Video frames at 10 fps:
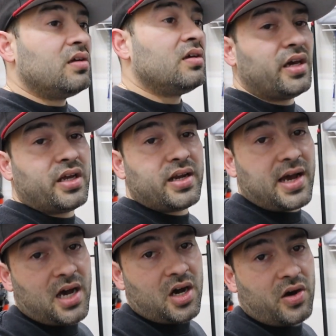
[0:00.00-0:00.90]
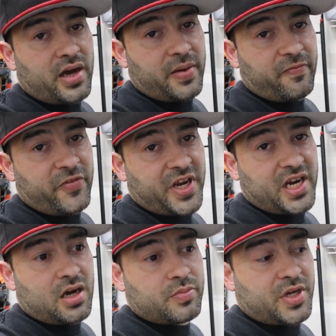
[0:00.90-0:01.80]
and now I'm freaking
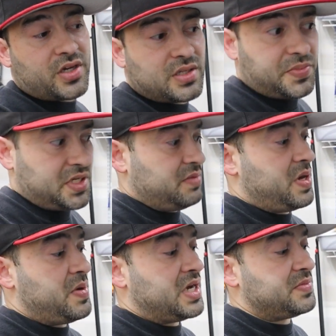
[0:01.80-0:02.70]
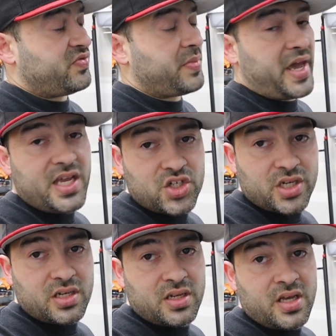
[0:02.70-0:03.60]
out because I'm thinking maybe it comes from the
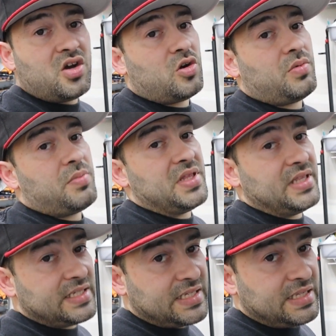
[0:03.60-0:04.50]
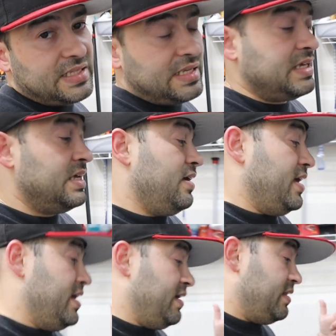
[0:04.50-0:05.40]
engine, or maybe it doesn't.
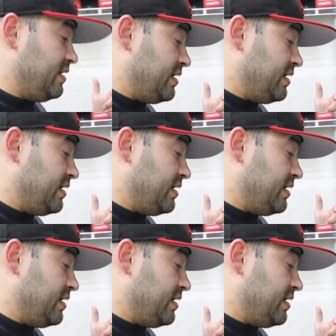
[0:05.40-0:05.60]
And